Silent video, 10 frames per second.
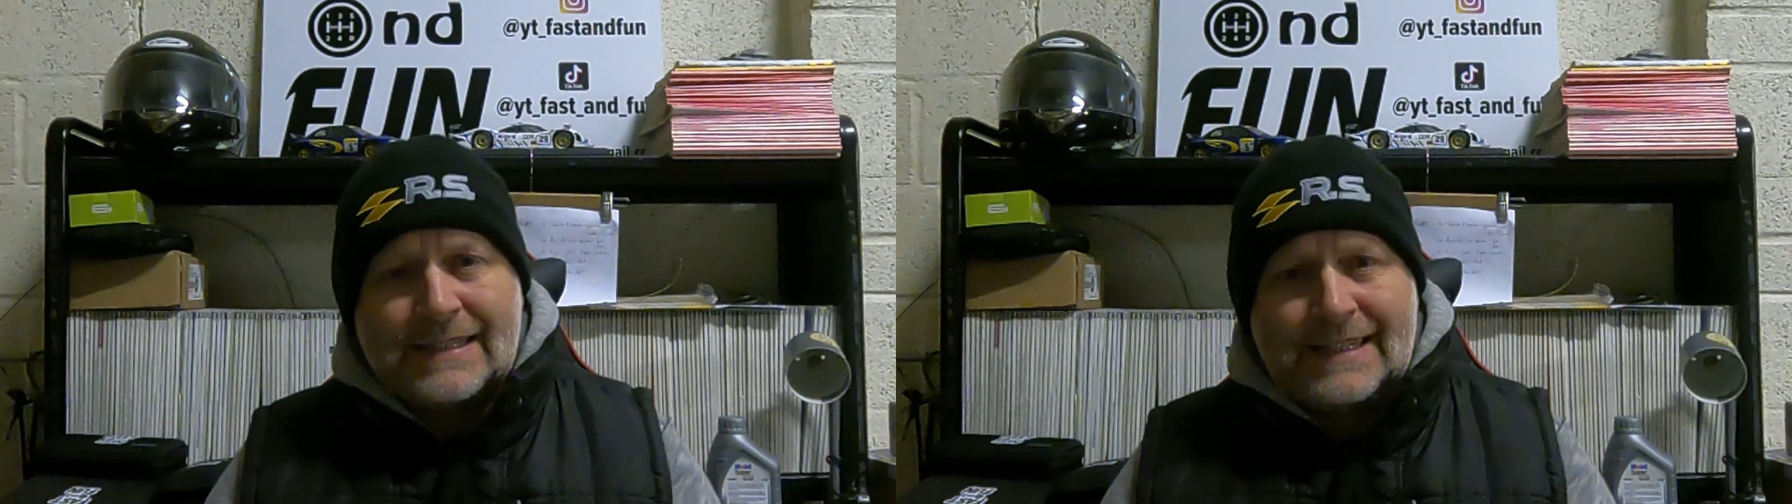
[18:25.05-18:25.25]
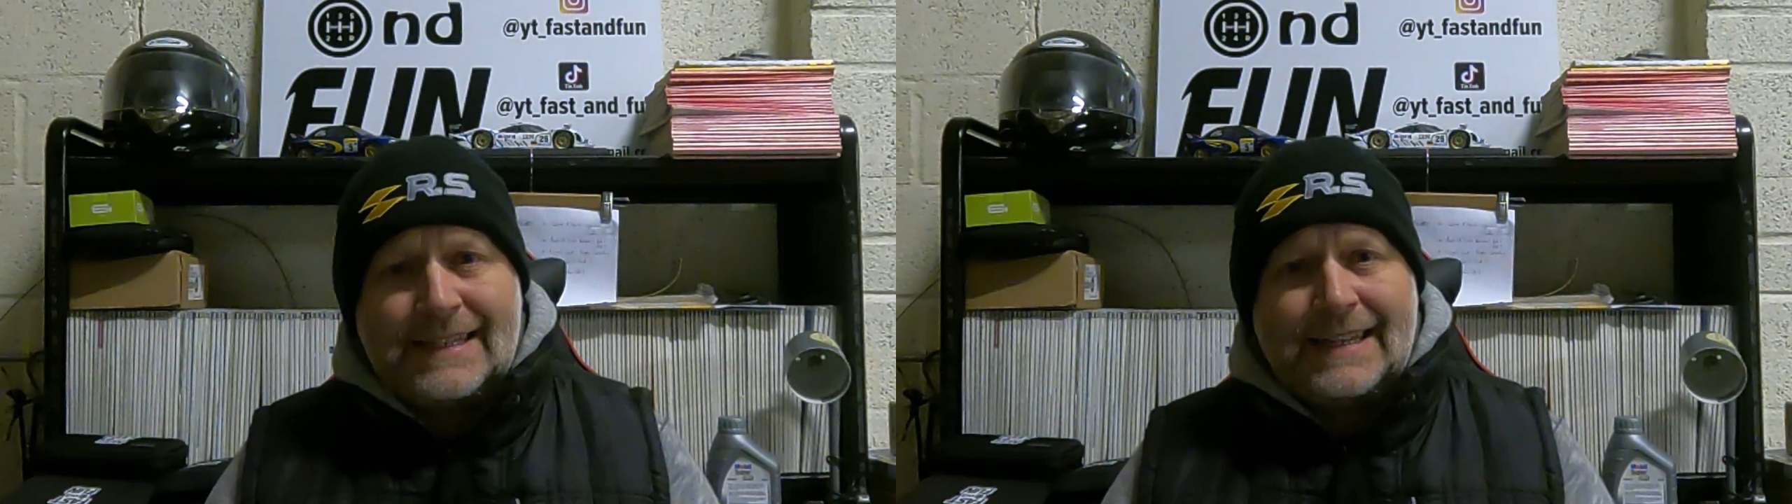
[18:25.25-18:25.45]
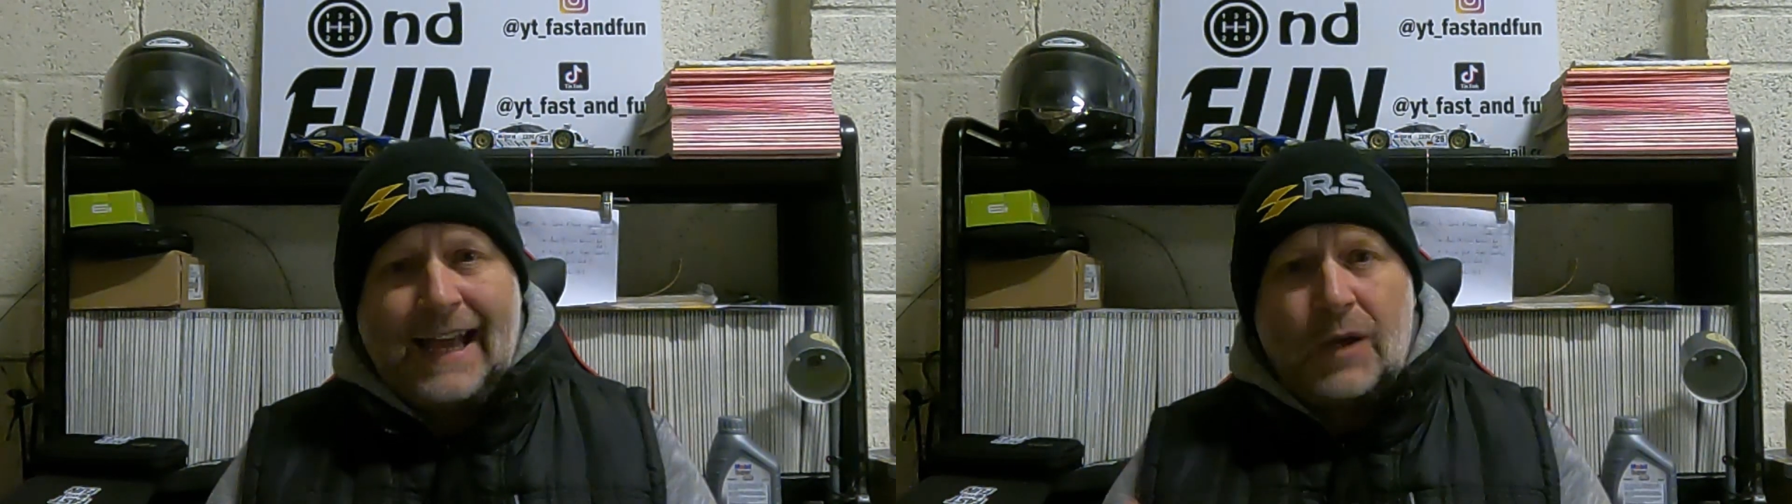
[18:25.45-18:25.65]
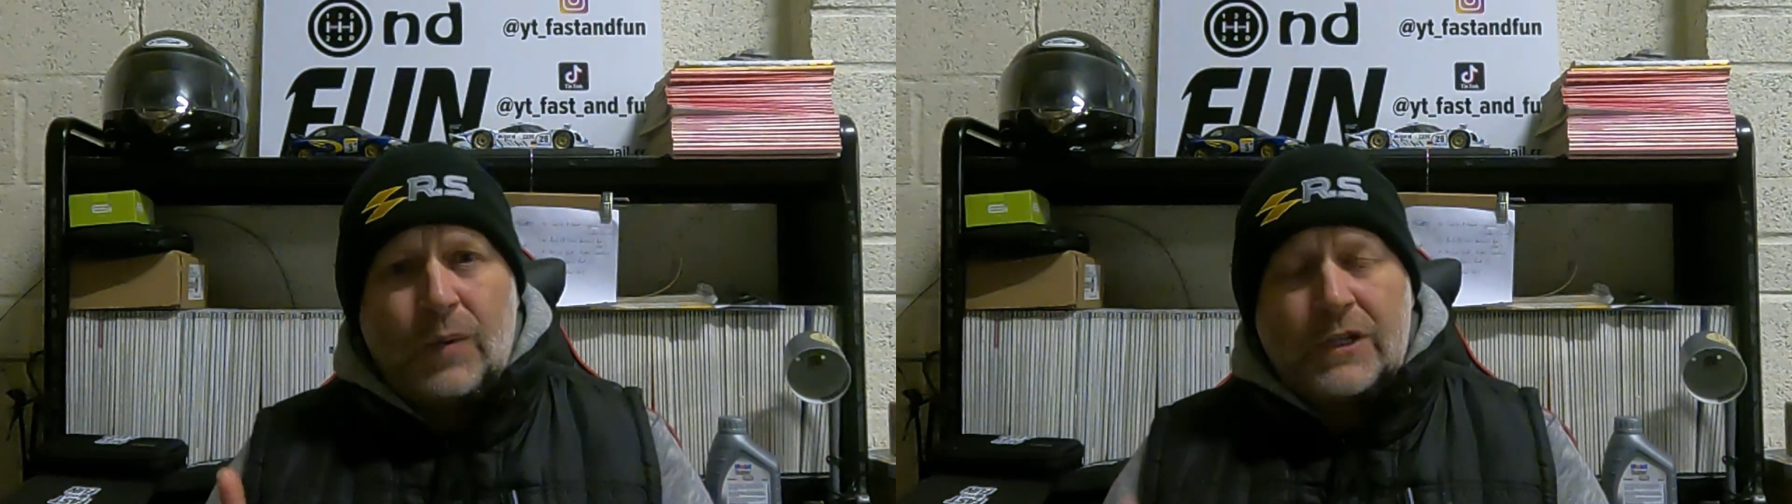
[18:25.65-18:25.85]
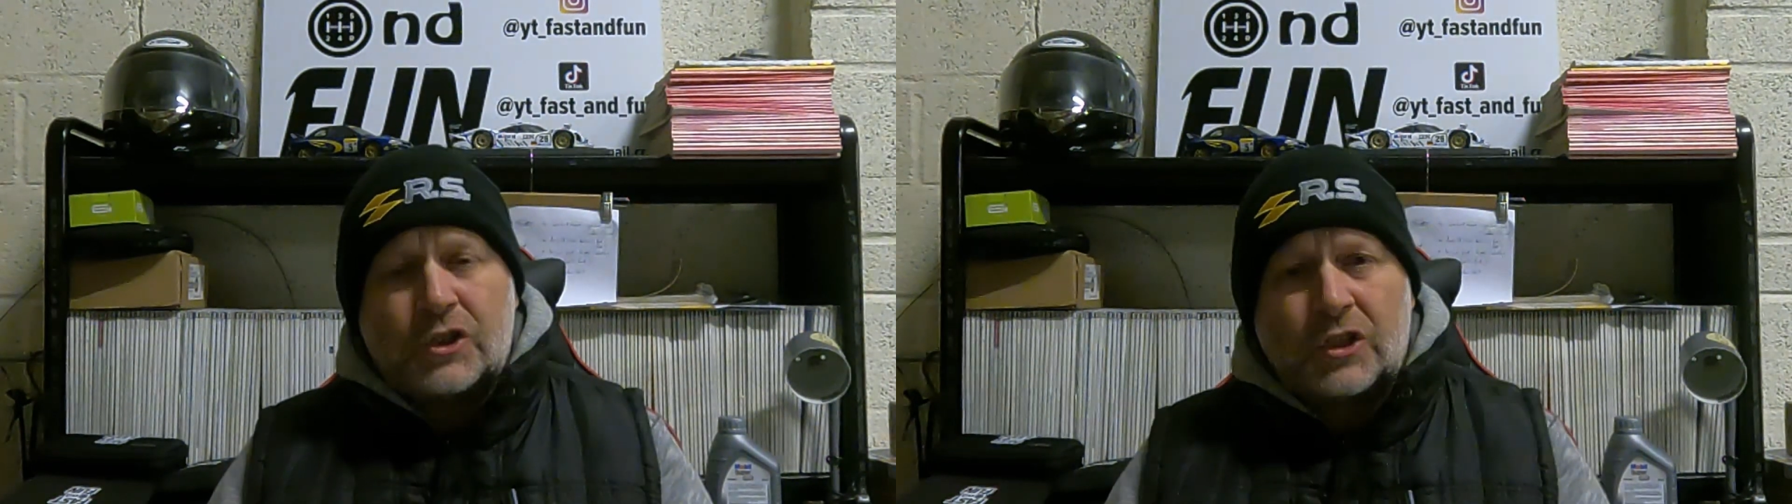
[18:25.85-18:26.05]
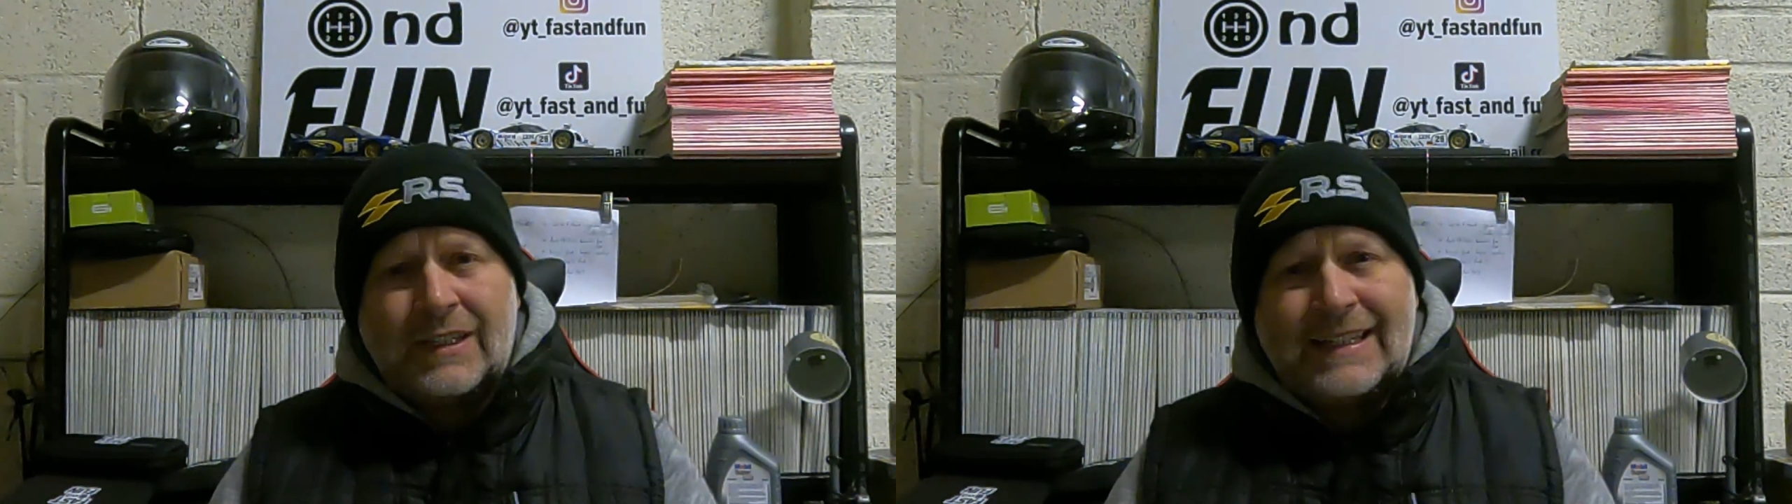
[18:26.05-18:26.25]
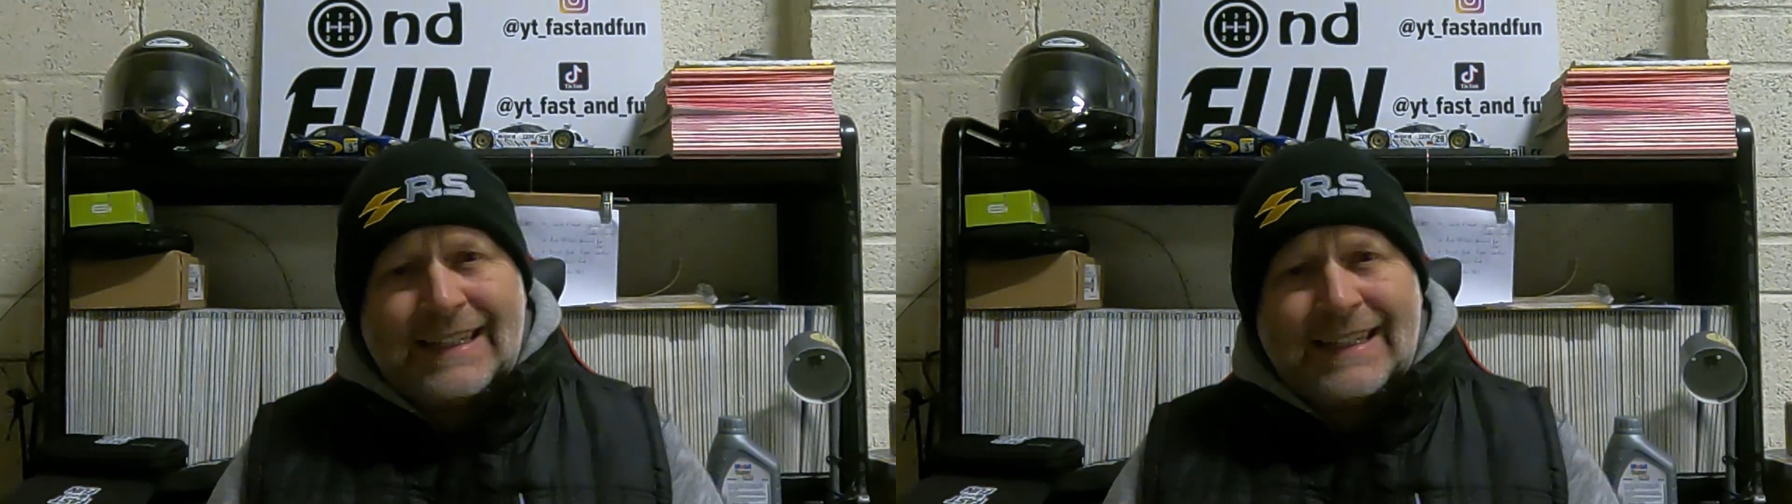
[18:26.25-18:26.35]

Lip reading: TDI, which